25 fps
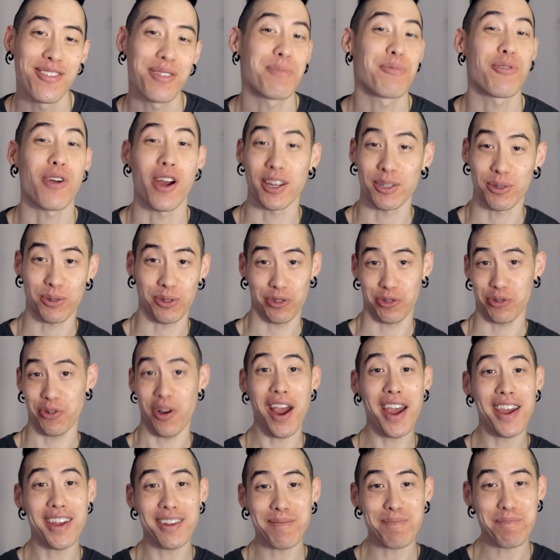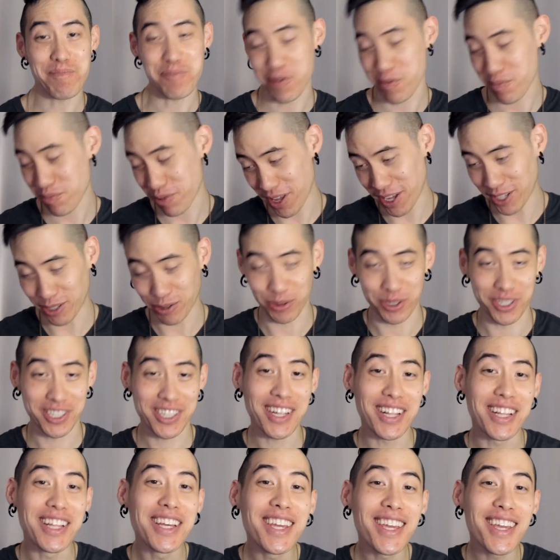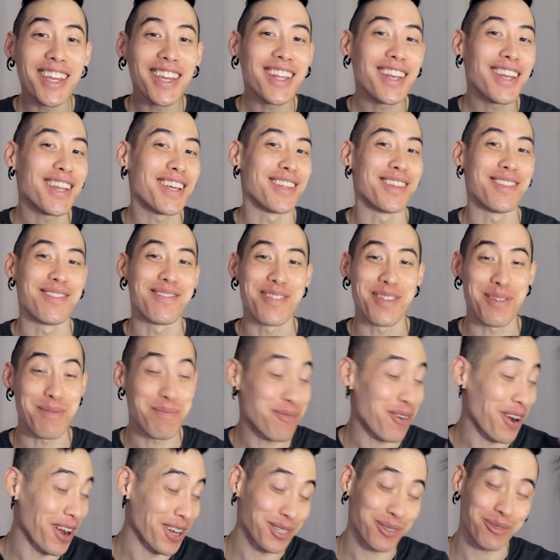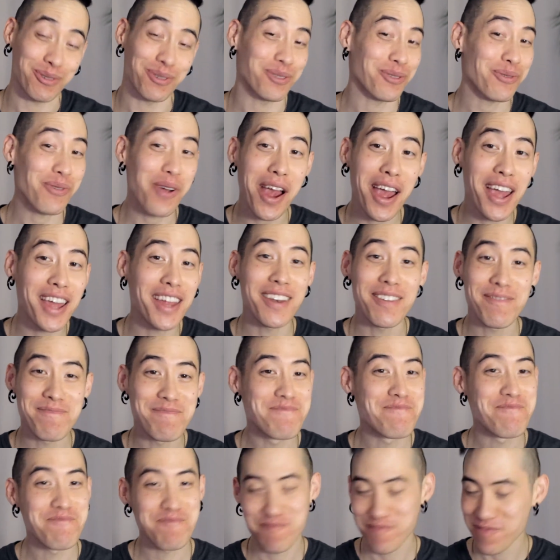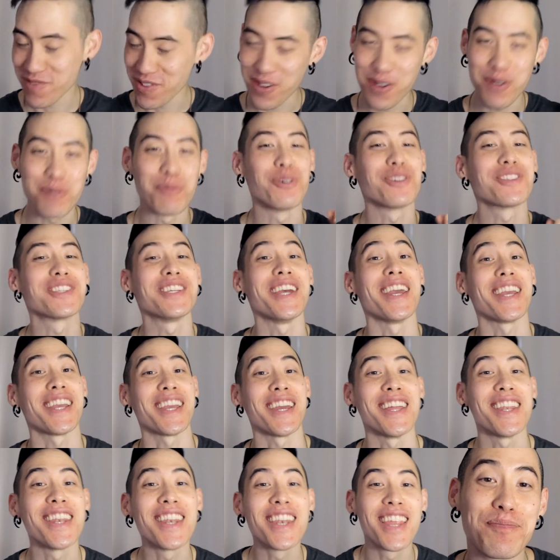The price was right, the place was clean, and the price was right. We'll take it.